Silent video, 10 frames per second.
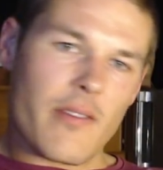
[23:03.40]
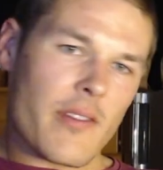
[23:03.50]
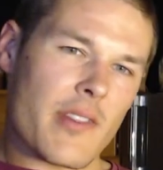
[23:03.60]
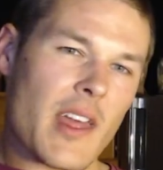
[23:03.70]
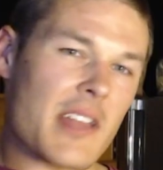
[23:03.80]

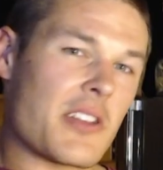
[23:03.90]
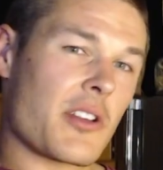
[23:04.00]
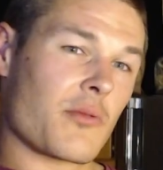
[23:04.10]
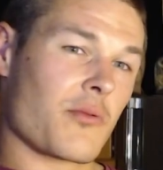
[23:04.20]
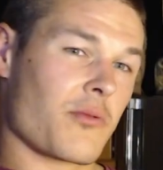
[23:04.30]
then you
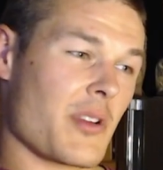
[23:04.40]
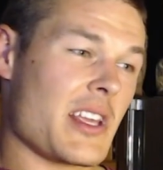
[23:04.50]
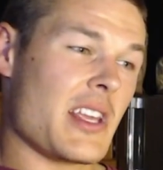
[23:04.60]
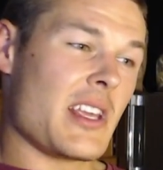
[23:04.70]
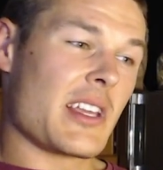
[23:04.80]
could
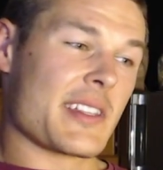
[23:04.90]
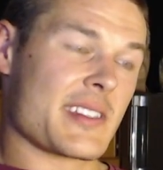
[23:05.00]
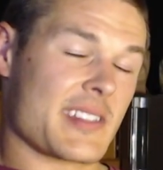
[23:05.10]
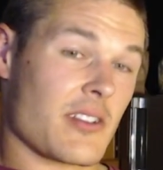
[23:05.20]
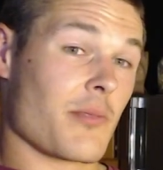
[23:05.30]

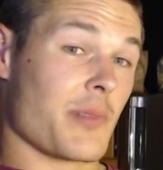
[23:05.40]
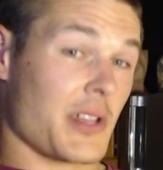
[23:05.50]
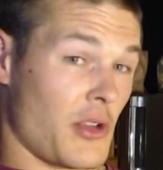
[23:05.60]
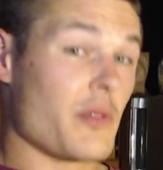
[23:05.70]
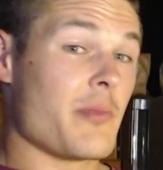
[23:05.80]
reconsider,
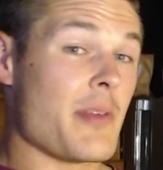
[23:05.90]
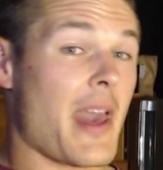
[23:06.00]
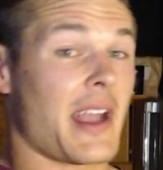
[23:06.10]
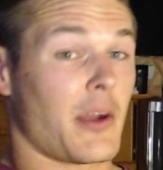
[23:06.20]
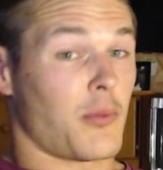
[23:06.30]
but you would be
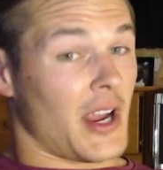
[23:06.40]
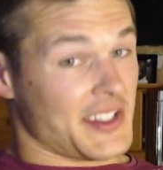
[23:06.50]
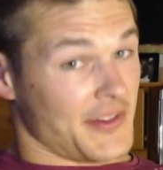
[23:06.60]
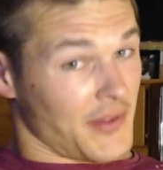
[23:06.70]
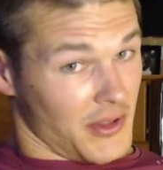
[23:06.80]
paying a
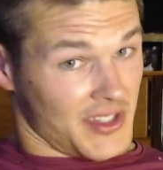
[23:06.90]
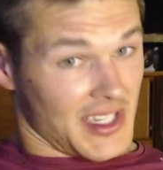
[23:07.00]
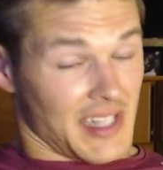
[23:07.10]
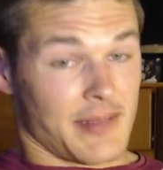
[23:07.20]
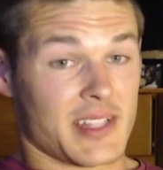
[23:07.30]
price for those
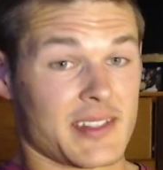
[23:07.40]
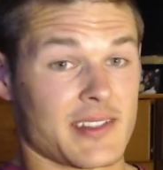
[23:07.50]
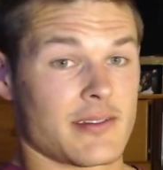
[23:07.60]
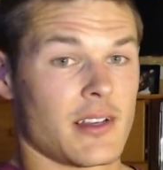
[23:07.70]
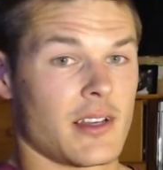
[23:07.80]

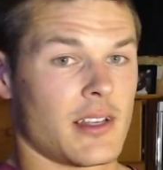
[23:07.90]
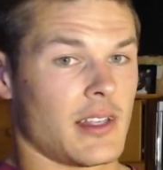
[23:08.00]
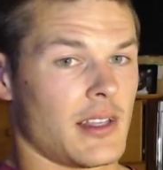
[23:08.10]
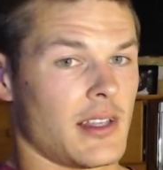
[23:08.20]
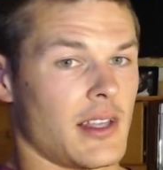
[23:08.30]
sentiments.
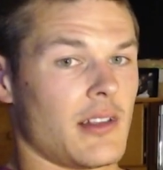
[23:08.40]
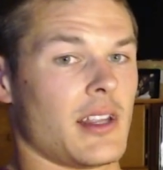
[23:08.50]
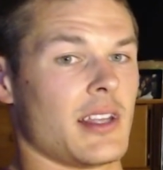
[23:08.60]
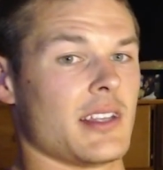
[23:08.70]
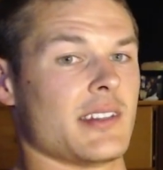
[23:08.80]
It
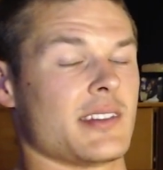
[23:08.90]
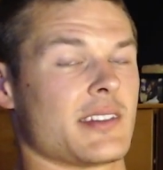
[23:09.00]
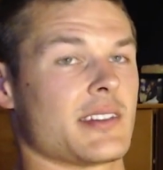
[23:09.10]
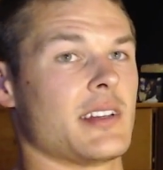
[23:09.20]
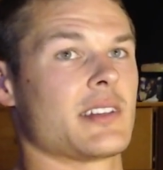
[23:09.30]

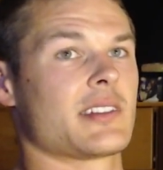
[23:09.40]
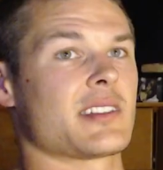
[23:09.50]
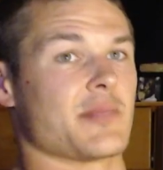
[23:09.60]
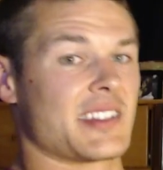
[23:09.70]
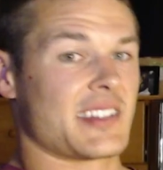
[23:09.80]
is
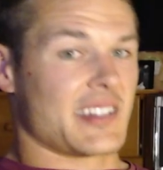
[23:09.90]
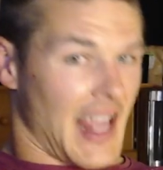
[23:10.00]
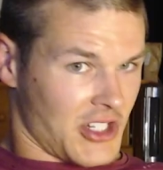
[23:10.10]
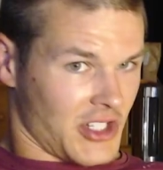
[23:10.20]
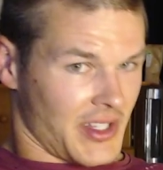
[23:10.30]

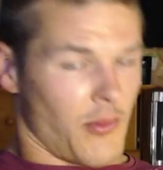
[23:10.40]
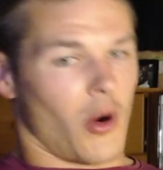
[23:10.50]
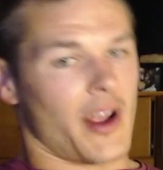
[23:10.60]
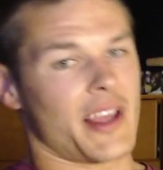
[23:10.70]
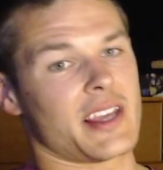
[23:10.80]
substantially
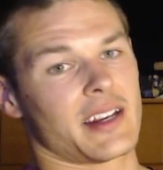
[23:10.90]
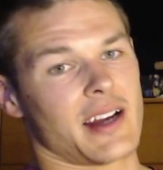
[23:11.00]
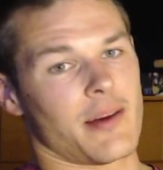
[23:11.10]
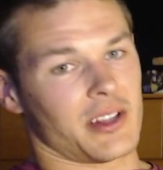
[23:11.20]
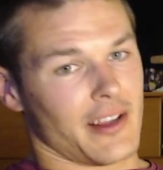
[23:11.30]
more
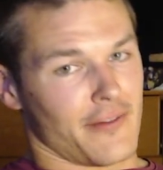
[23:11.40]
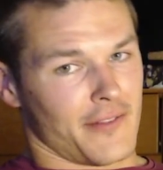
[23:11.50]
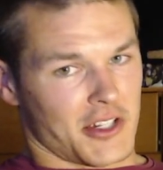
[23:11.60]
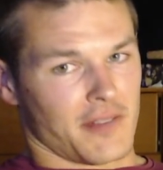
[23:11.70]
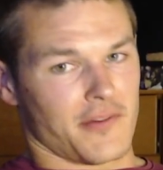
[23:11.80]
economically
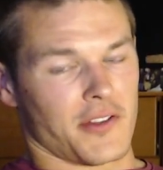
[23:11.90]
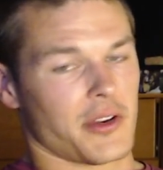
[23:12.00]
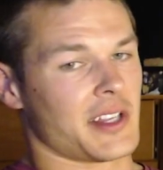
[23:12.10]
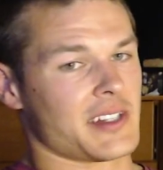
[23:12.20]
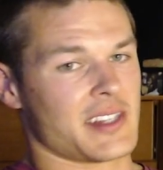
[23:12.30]
efficient for
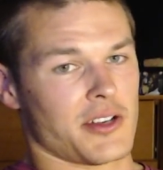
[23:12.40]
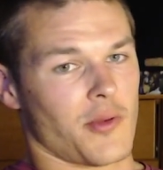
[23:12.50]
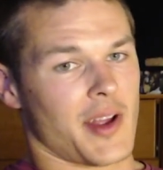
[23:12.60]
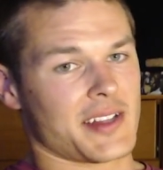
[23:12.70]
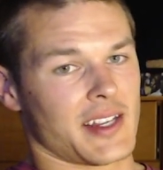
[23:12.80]
you to
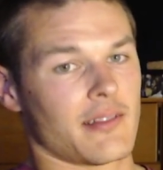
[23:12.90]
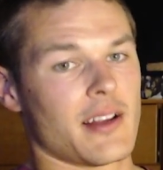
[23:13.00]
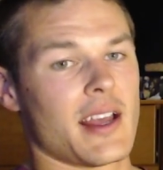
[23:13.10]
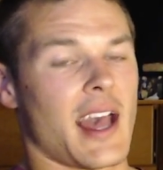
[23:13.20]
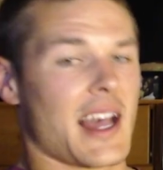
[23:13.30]
continue renting
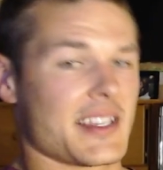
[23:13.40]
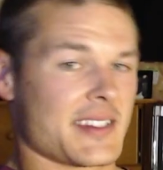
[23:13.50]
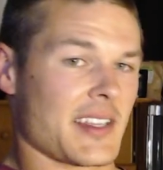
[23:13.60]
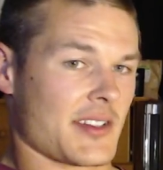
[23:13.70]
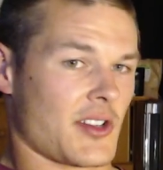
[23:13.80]

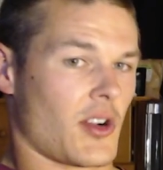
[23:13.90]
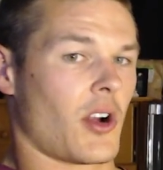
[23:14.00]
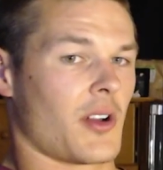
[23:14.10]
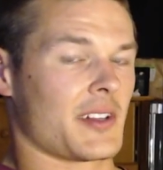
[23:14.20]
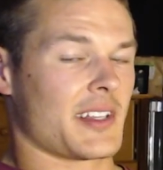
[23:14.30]
as things are
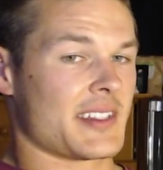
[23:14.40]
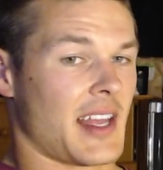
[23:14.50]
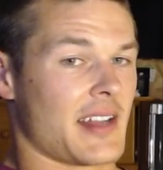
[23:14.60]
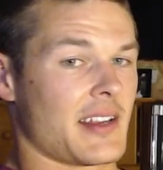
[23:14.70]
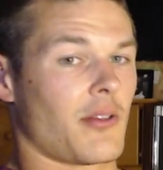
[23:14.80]
currently
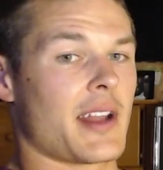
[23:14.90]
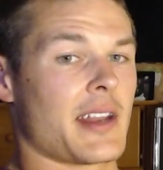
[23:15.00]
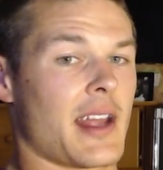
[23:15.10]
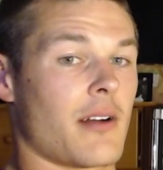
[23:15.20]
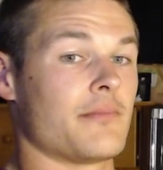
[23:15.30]
standing
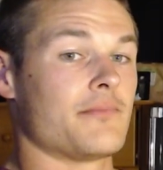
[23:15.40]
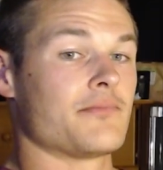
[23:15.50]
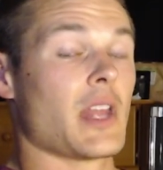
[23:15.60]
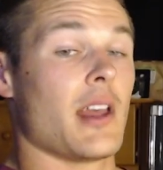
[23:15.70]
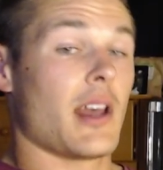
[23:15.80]
right now.
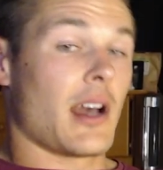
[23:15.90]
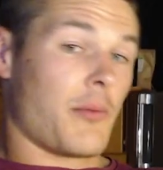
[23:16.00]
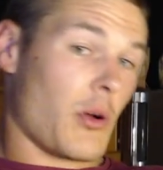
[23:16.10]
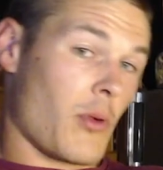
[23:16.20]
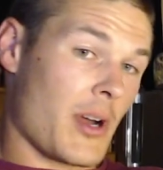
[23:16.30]

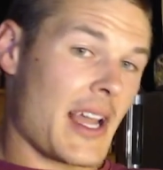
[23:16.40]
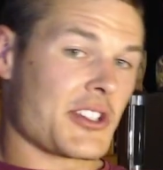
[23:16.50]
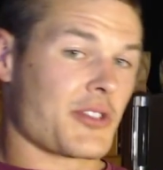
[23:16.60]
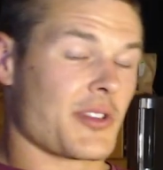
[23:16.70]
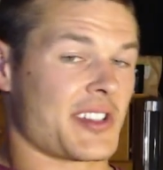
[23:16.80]
I'll put one
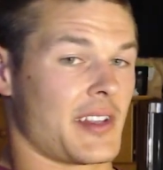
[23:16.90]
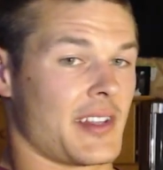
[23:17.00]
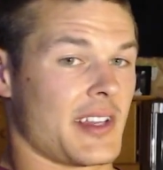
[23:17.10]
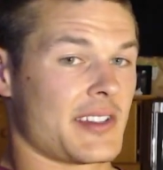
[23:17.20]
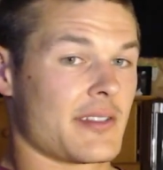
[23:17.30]
asterisk on
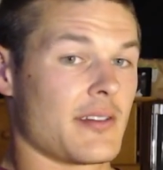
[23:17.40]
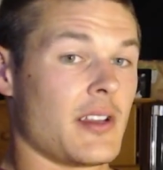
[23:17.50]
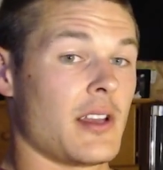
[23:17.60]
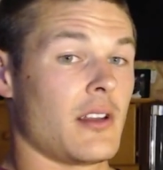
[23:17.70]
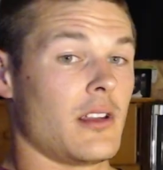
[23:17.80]
this.
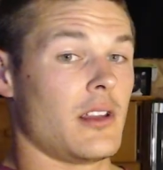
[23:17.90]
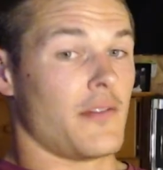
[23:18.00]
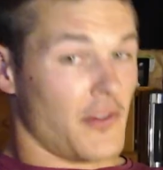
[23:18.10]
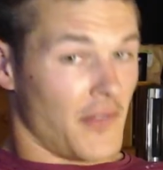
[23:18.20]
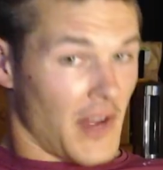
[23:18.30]

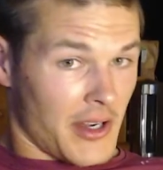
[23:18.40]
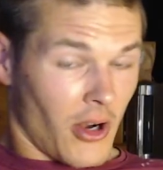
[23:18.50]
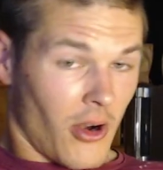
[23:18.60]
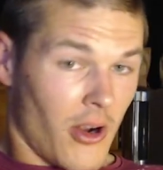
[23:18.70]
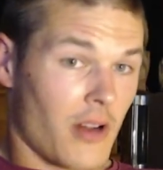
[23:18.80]
If you find a
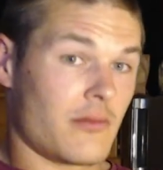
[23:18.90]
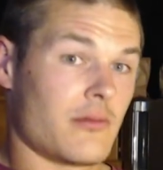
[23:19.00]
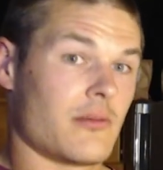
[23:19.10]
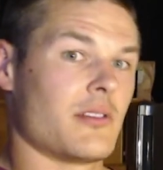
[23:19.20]
girl,